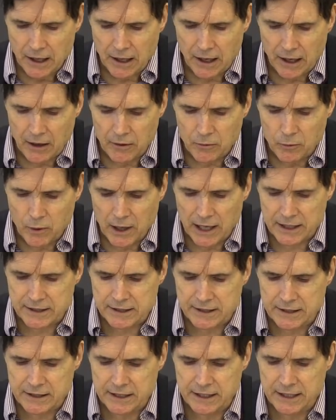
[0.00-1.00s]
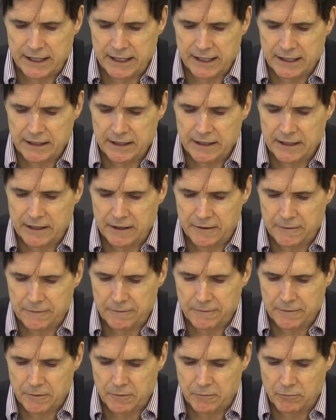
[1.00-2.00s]
uh, Wesley,
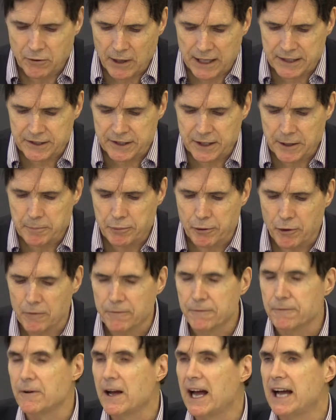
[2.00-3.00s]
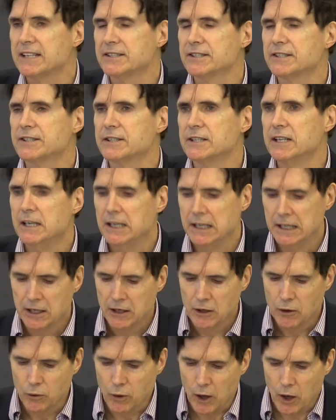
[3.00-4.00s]
Wesley professed,
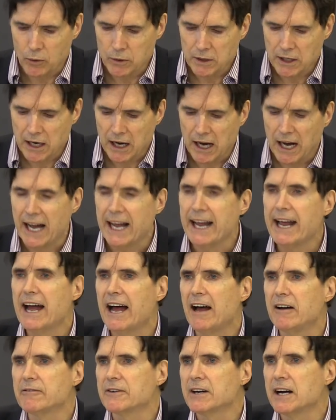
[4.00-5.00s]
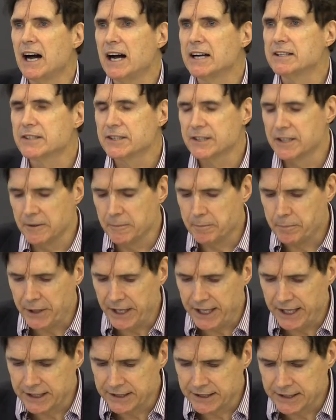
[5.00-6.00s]
quote, I have constant
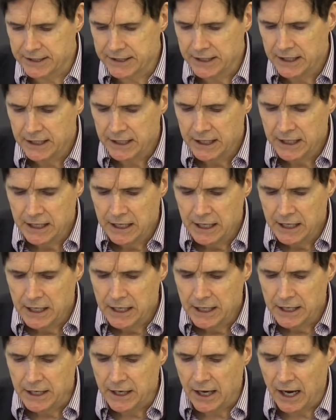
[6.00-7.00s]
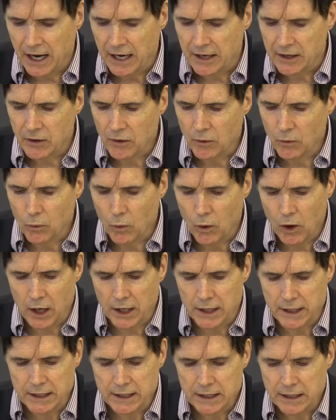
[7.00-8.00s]
peace, not
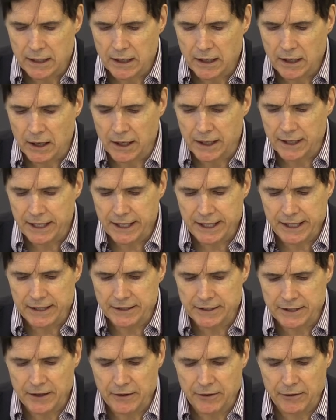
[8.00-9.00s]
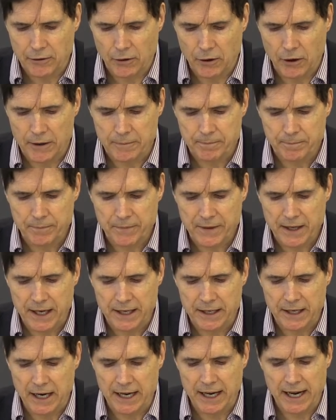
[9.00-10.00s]
one uneasy thought,
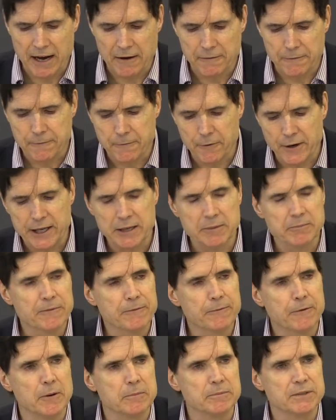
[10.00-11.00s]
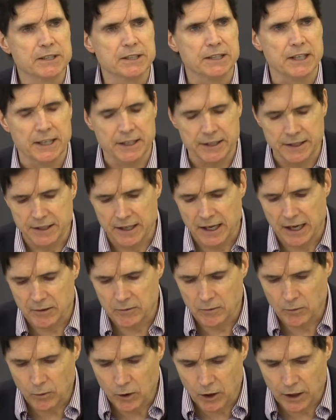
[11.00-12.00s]
and I have freedom from sin,
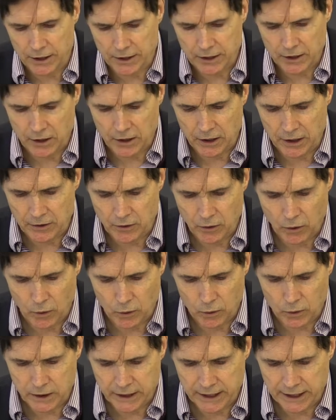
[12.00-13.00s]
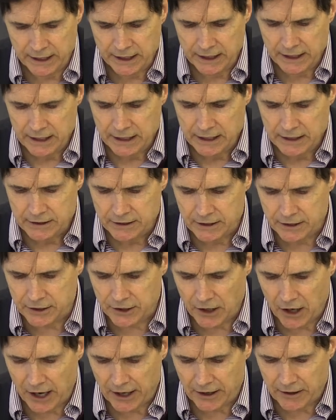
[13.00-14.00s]
not one unholy
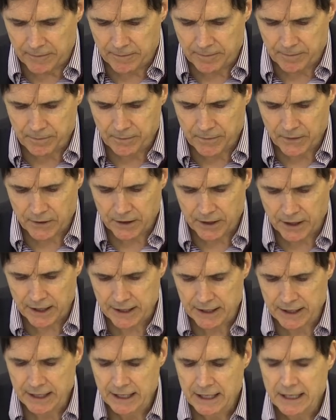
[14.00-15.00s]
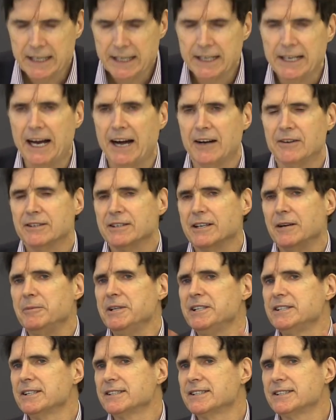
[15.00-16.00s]
desire. Okay. Now, let
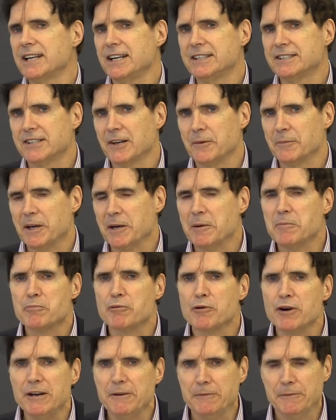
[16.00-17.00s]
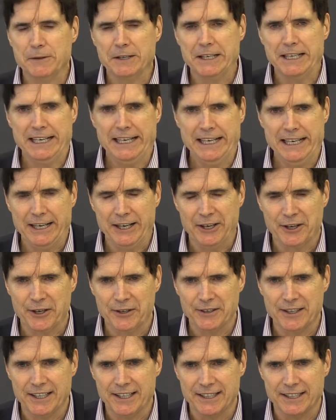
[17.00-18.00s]
me just say something briefly
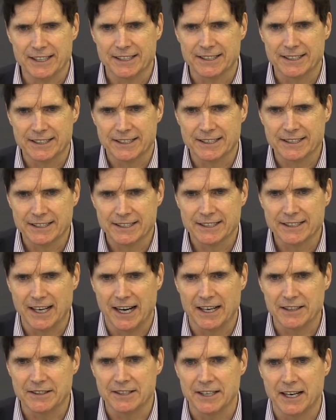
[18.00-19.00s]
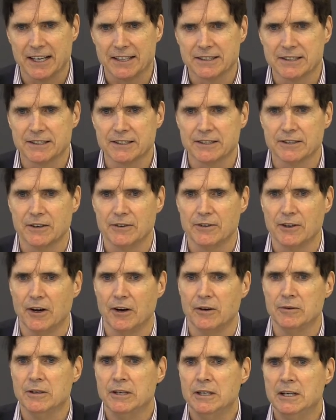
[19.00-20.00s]
here in this context,
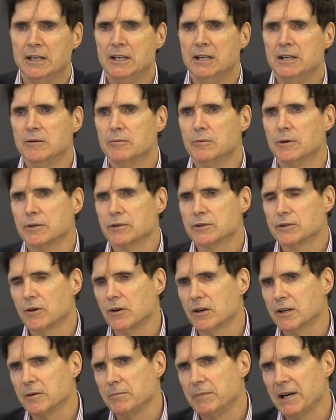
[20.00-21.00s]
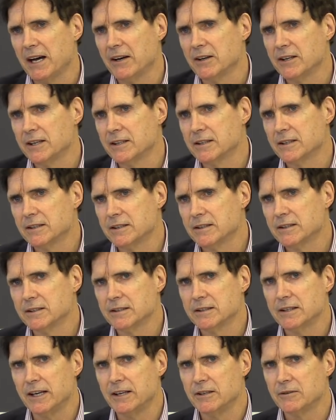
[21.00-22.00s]
although We'll talk about it
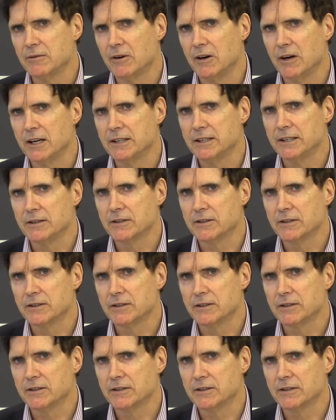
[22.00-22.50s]
later on